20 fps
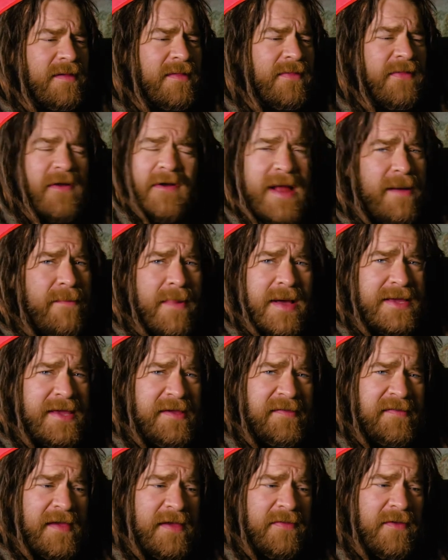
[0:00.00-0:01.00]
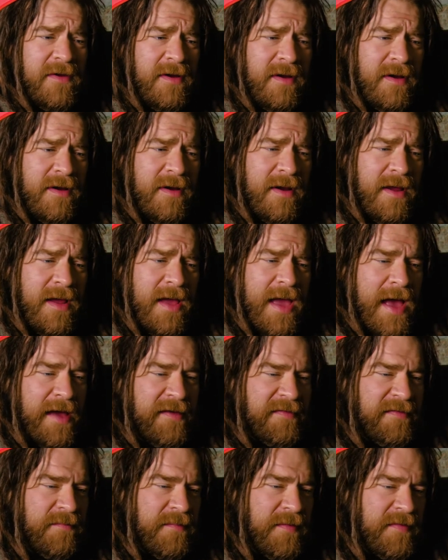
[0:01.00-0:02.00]
They're not monkeys either?"
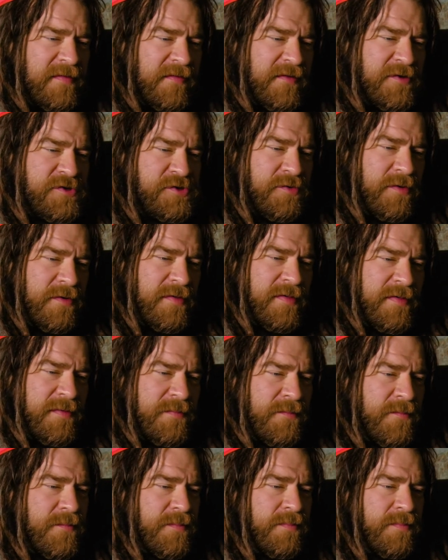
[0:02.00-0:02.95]
asked Mrs. Jules.